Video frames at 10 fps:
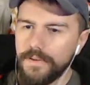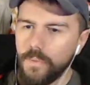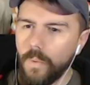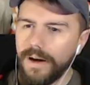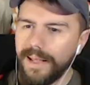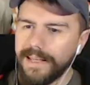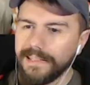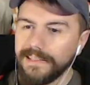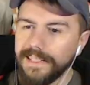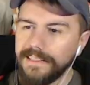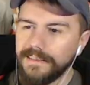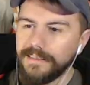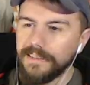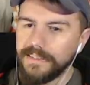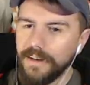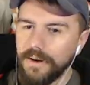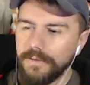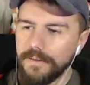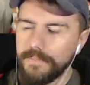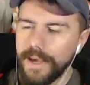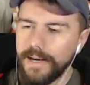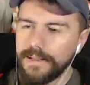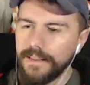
you want at least 600 mana.